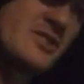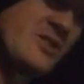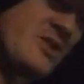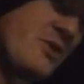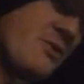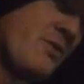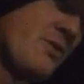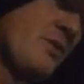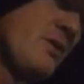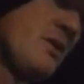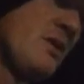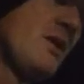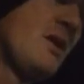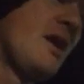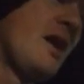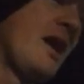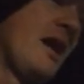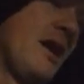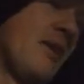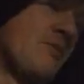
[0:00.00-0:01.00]
So
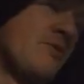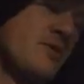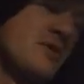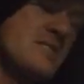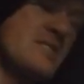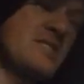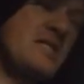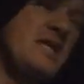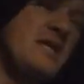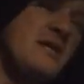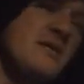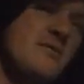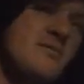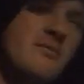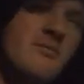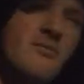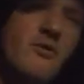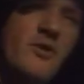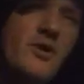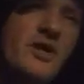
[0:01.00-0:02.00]
we'll see.
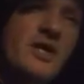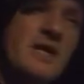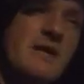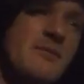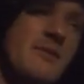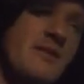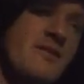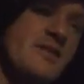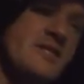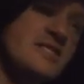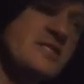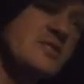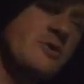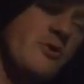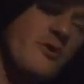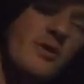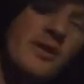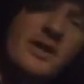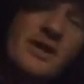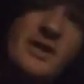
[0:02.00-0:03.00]
More to come on this
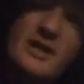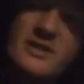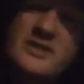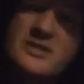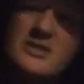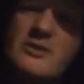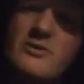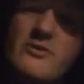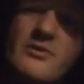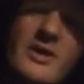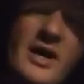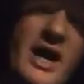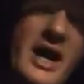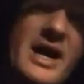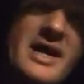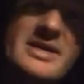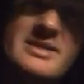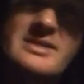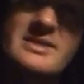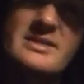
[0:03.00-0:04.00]
story, and I'll see you
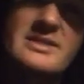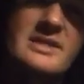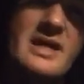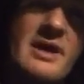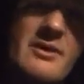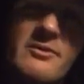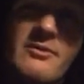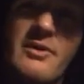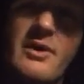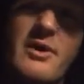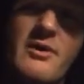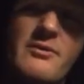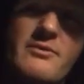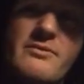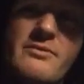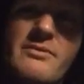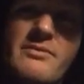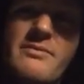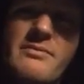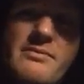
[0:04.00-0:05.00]
guys down the
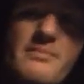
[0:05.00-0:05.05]
road.